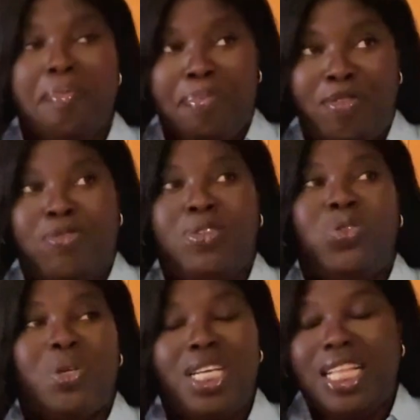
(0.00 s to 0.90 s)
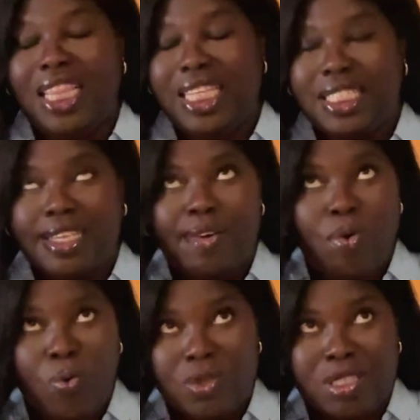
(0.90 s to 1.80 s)
before joining this
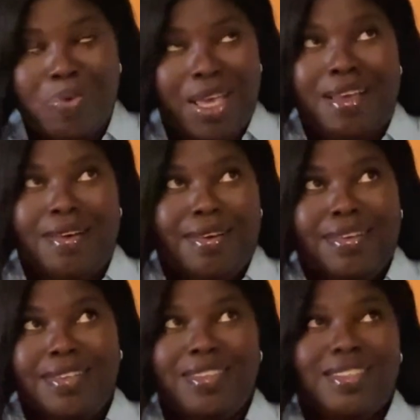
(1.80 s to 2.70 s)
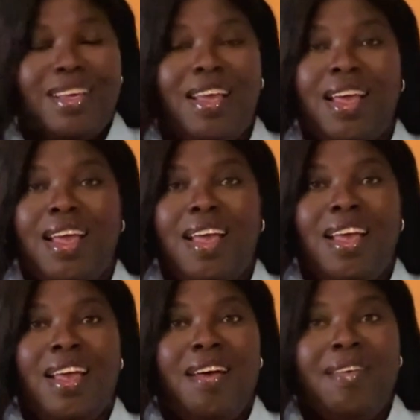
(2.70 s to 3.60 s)
course because,
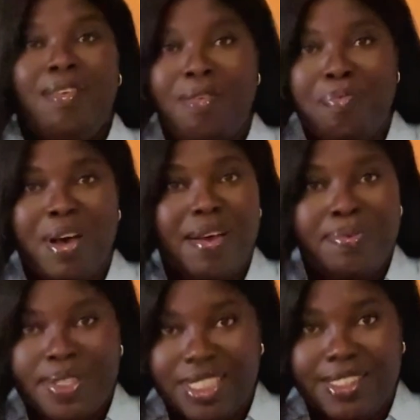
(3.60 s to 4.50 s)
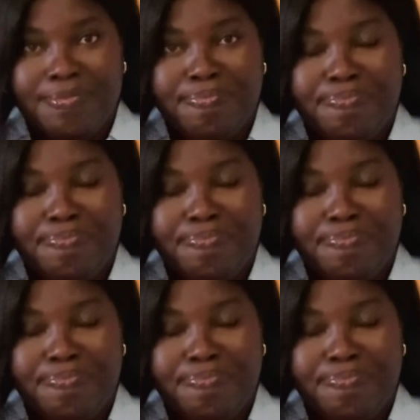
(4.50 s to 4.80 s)
oh my word,